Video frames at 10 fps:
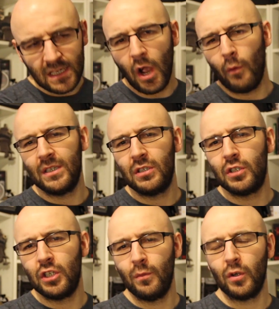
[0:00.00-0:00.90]
go into
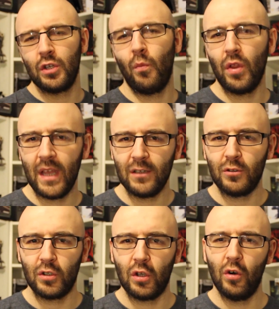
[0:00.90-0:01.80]
too much on what the
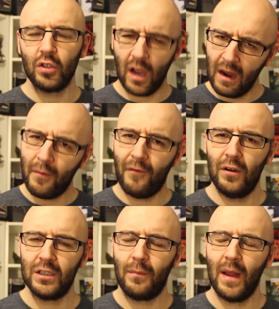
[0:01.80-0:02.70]
actual scores are, I
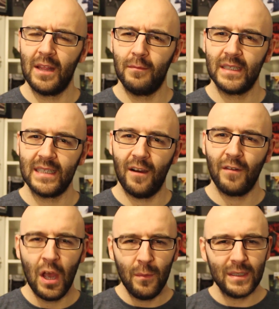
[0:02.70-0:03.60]
prefer to play them
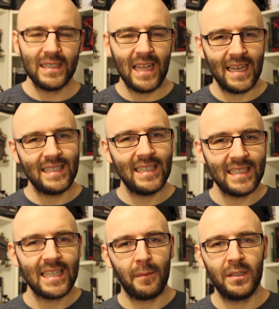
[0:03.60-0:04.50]
myself, but still it
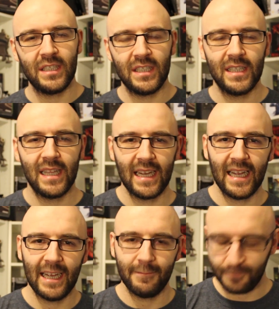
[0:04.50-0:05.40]
is damaging to that
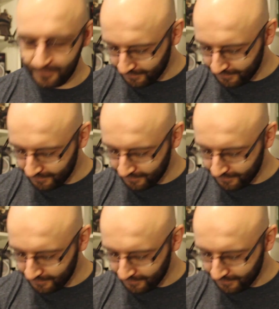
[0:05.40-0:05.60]
game.